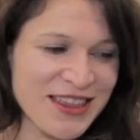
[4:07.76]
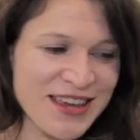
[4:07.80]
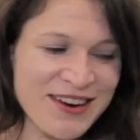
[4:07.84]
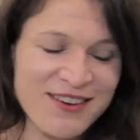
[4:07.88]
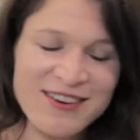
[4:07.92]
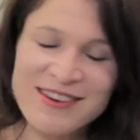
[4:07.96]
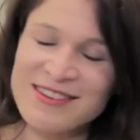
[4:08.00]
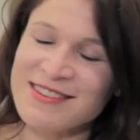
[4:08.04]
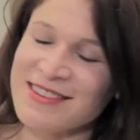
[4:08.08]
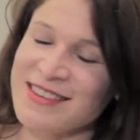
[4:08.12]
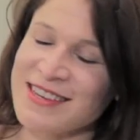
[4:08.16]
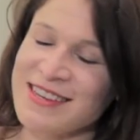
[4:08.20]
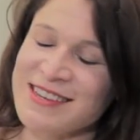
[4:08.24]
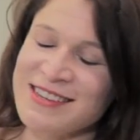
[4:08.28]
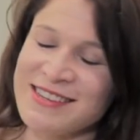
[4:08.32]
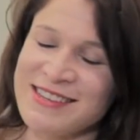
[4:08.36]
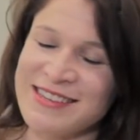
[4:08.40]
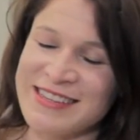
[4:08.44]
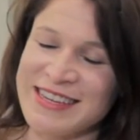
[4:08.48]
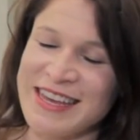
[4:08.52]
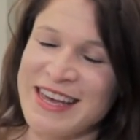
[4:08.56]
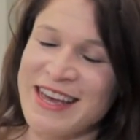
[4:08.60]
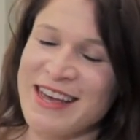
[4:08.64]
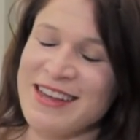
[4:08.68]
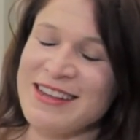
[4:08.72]

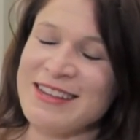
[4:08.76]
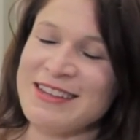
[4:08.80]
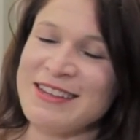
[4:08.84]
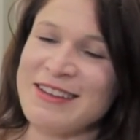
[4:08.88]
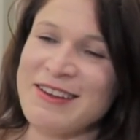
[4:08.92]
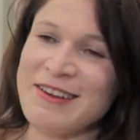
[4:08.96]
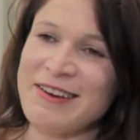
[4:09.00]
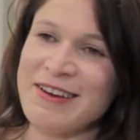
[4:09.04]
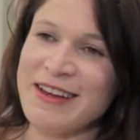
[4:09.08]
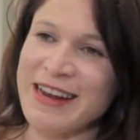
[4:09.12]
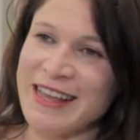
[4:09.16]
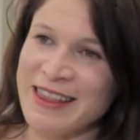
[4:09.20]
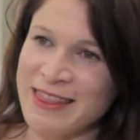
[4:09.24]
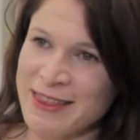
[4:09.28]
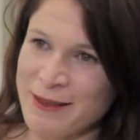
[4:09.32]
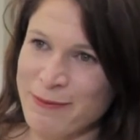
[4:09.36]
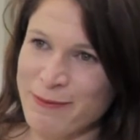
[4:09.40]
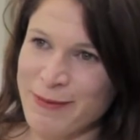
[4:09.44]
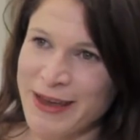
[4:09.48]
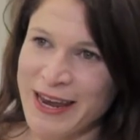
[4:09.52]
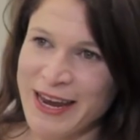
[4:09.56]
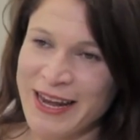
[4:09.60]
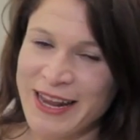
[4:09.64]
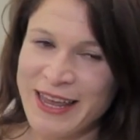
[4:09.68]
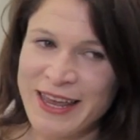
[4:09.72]
there's a lot in the
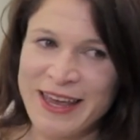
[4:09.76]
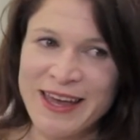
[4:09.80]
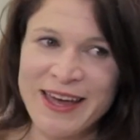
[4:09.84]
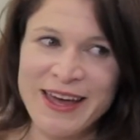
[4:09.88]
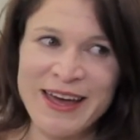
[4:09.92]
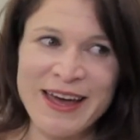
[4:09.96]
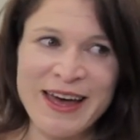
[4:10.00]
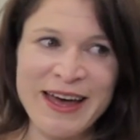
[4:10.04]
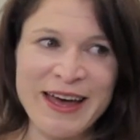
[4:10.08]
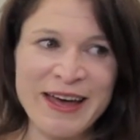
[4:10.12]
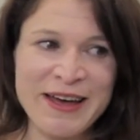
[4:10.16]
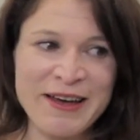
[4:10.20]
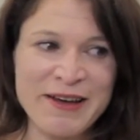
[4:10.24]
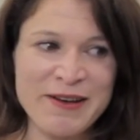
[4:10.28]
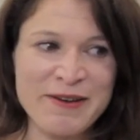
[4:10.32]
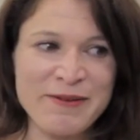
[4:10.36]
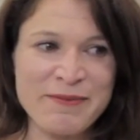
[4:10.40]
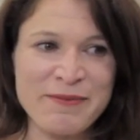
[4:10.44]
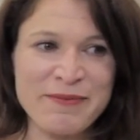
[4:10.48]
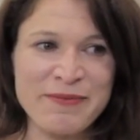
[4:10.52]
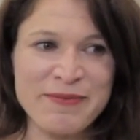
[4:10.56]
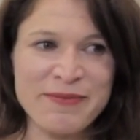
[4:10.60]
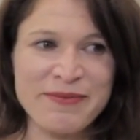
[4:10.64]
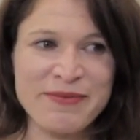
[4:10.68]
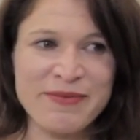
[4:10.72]

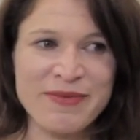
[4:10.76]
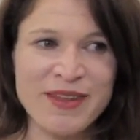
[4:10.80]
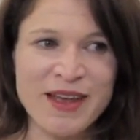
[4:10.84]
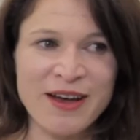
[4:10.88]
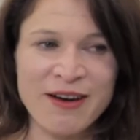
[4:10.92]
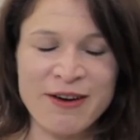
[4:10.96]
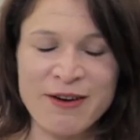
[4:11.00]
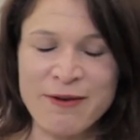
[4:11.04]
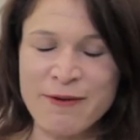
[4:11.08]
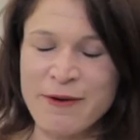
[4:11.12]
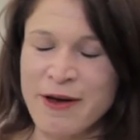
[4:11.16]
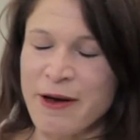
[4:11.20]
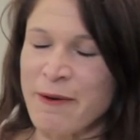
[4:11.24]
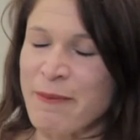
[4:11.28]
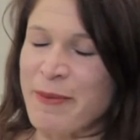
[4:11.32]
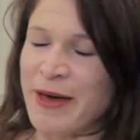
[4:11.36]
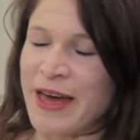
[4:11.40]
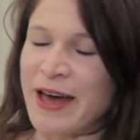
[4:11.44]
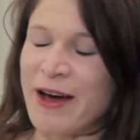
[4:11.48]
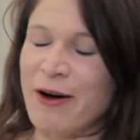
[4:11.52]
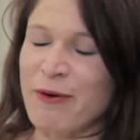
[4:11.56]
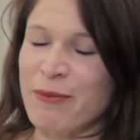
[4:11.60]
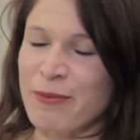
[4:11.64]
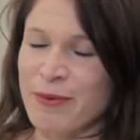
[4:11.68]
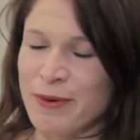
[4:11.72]
media
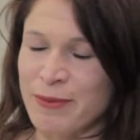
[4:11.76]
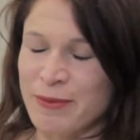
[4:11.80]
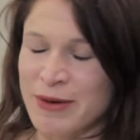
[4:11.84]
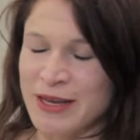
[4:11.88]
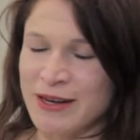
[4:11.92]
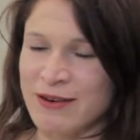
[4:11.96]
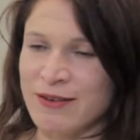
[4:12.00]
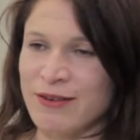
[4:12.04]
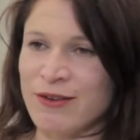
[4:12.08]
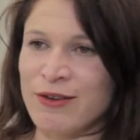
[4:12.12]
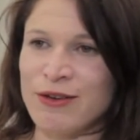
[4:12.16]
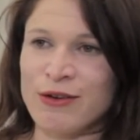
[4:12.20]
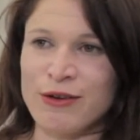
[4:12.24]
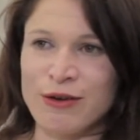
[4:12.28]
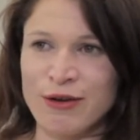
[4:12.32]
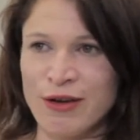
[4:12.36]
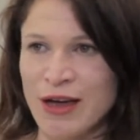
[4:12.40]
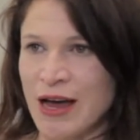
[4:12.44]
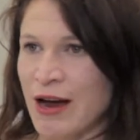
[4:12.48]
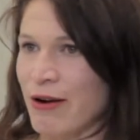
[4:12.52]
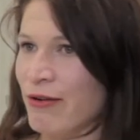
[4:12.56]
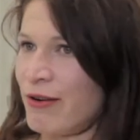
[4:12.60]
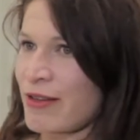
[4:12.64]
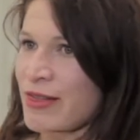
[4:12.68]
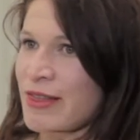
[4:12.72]
about women who
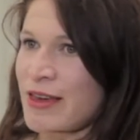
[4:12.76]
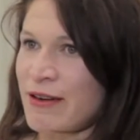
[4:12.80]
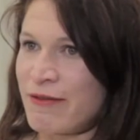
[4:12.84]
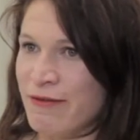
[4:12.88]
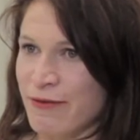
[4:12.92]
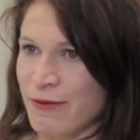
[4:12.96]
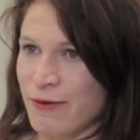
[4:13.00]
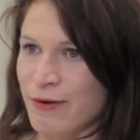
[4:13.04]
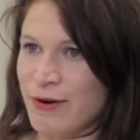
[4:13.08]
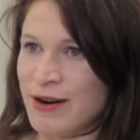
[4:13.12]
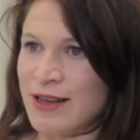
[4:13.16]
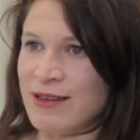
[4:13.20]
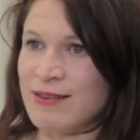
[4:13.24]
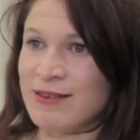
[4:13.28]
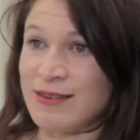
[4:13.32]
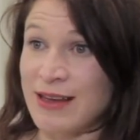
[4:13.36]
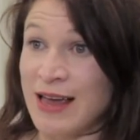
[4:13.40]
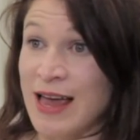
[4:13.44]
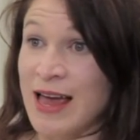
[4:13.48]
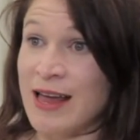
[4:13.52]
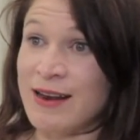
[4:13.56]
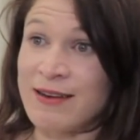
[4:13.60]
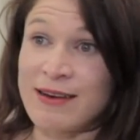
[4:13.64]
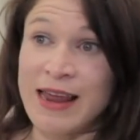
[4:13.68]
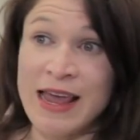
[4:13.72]
are in their 40s
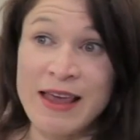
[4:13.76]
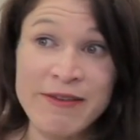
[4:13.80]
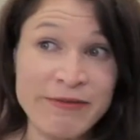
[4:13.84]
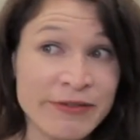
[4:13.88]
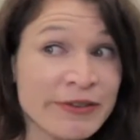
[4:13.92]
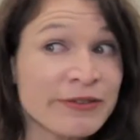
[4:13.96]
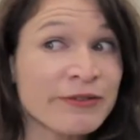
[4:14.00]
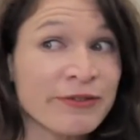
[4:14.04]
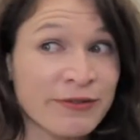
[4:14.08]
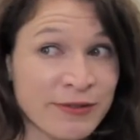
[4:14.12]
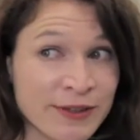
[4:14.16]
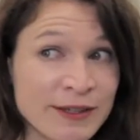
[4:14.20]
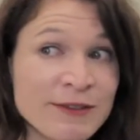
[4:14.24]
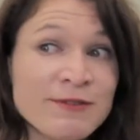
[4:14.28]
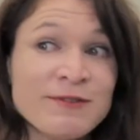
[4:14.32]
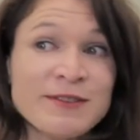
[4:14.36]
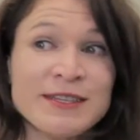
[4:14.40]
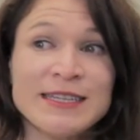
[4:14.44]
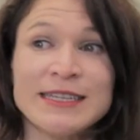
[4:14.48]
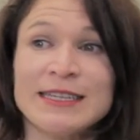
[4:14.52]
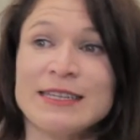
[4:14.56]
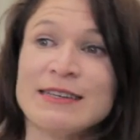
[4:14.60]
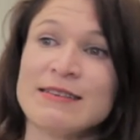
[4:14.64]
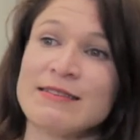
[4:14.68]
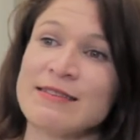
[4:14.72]
and even
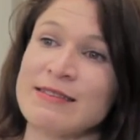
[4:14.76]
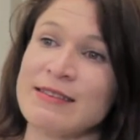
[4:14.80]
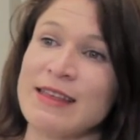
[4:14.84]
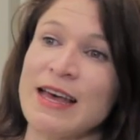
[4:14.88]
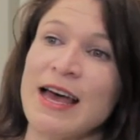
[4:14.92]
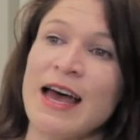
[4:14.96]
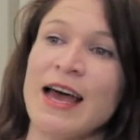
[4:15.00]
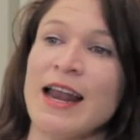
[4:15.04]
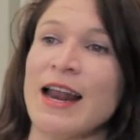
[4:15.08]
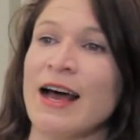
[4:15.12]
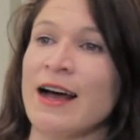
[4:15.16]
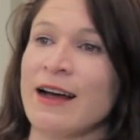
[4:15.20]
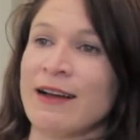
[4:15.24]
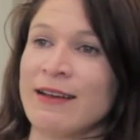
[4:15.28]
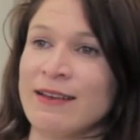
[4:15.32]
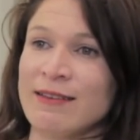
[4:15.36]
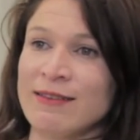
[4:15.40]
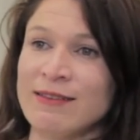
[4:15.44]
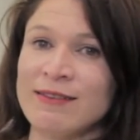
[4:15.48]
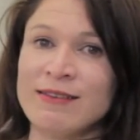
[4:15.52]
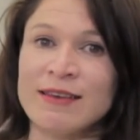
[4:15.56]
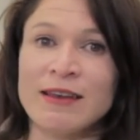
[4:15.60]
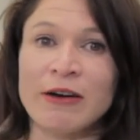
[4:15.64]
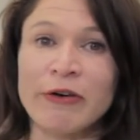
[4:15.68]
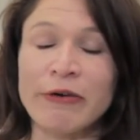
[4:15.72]
50s that are
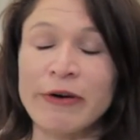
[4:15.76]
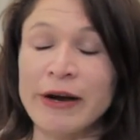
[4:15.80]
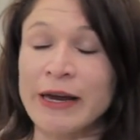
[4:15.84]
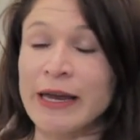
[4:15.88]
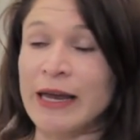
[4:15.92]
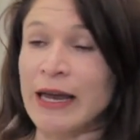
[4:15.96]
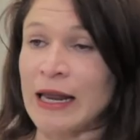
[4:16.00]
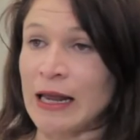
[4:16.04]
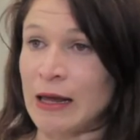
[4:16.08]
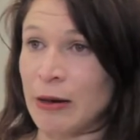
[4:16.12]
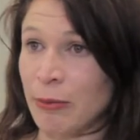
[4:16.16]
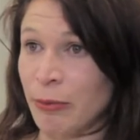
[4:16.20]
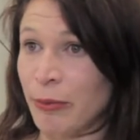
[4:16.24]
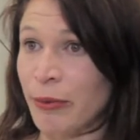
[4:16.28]
considering getting